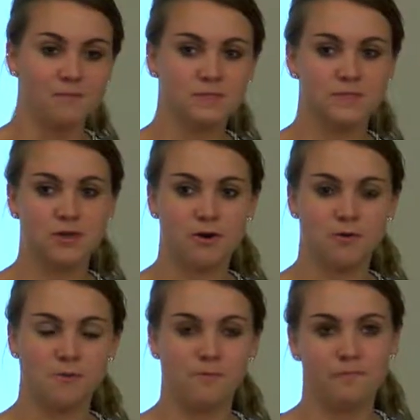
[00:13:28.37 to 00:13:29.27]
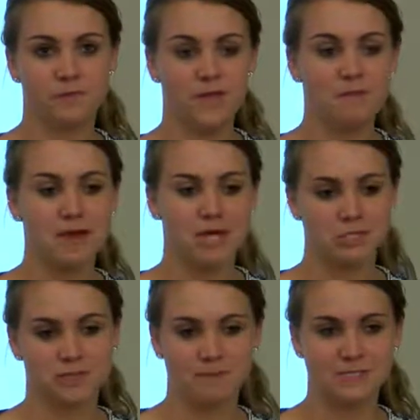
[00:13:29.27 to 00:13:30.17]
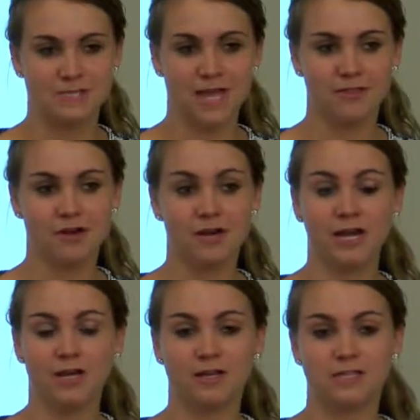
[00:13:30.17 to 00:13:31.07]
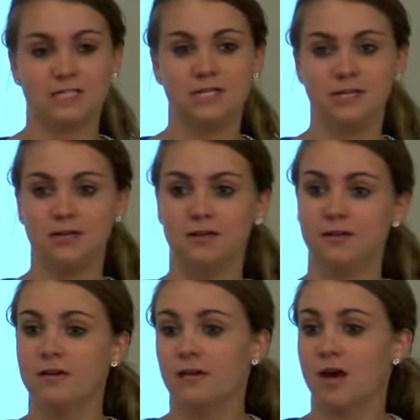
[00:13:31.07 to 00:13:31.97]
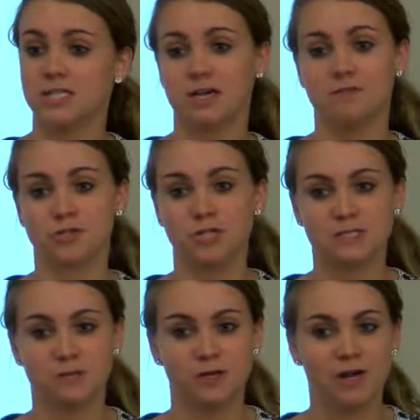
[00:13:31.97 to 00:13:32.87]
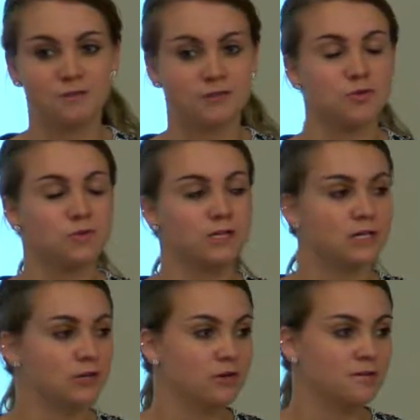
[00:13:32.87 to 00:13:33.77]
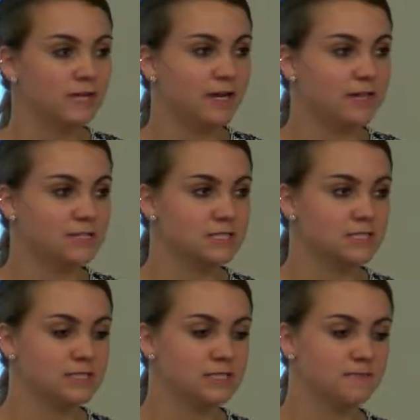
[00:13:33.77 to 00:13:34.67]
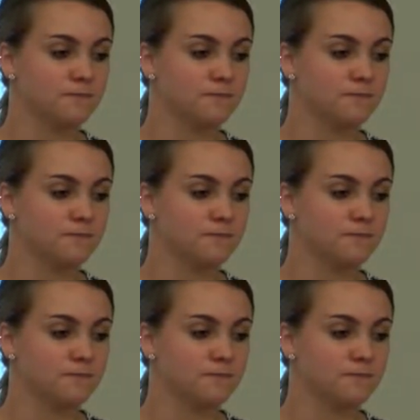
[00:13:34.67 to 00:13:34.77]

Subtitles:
So they matched them together, and he got to have a transplant after only a year of dialysis.